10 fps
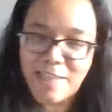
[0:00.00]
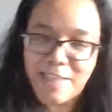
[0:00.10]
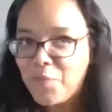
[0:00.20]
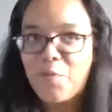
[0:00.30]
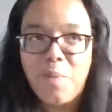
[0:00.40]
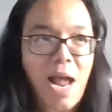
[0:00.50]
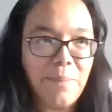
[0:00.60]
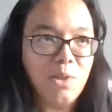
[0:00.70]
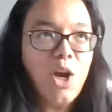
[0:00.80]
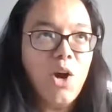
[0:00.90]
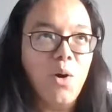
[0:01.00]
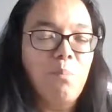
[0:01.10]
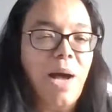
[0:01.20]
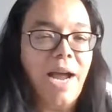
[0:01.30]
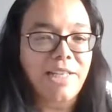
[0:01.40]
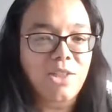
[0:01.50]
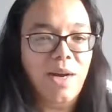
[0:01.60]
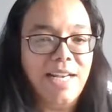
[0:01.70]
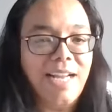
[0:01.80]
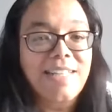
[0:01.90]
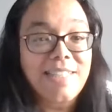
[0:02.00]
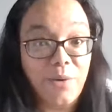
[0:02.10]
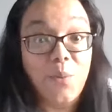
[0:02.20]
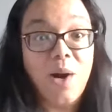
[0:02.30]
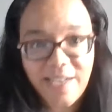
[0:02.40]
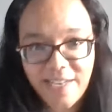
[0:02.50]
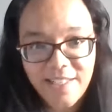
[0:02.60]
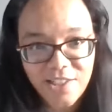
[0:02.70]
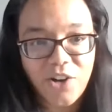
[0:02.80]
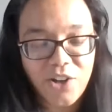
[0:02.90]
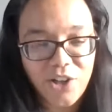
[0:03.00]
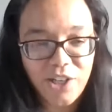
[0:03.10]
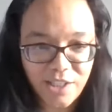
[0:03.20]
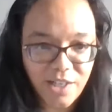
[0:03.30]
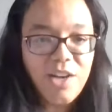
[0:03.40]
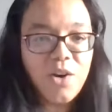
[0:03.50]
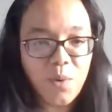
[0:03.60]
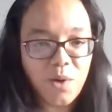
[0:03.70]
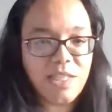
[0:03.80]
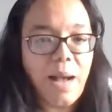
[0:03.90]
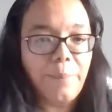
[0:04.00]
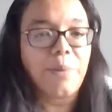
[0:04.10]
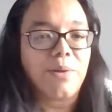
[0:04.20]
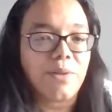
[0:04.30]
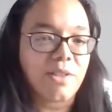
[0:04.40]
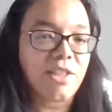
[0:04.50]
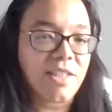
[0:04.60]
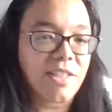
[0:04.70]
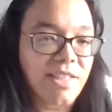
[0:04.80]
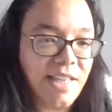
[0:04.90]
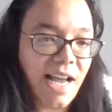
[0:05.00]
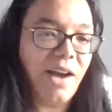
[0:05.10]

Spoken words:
I think we've perhaps unpacked quite nicely why it's not heard and what's happened to society,